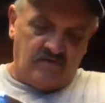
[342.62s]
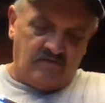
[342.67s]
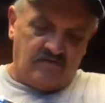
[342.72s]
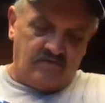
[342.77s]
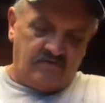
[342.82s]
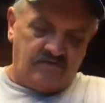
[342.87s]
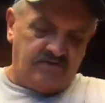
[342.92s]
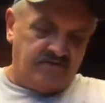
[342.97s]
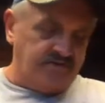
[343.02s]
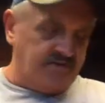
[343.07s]

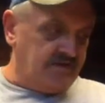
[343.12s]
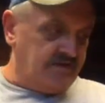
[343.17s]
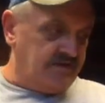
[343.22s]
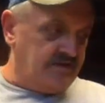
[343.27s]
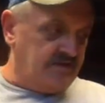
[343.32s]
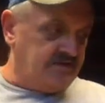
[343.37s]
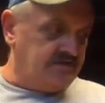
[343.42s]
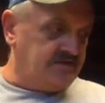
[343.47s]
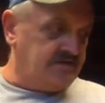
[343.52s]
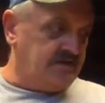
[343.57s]
Put into the
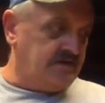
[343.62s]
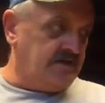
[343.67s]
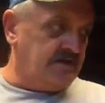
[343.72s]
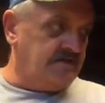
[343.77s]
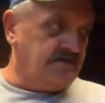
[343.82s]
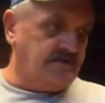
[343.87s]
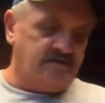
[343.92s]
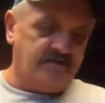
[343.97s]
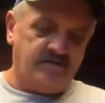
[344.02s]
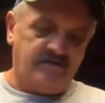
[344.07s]
egg sac
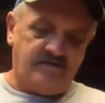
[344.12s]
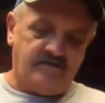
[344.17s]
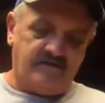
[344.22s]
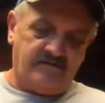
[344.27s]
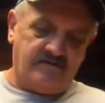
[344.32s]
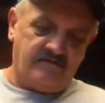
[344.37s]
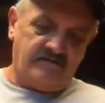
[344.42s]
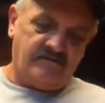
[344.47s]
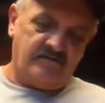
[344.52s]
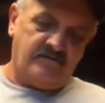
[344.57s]
there.
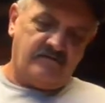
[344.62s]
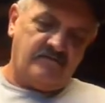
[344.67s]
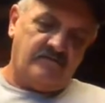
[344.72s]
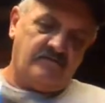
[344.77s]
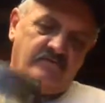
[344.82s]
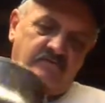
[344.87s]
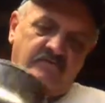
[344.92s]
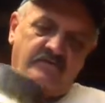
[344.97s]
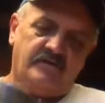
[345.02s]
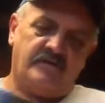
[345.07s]

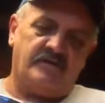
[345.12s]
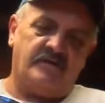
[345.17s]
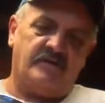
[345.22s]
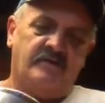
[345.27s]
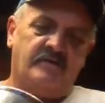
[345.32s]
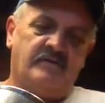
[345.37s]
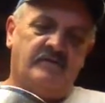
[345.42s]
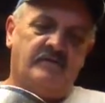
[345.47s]
Alrighty.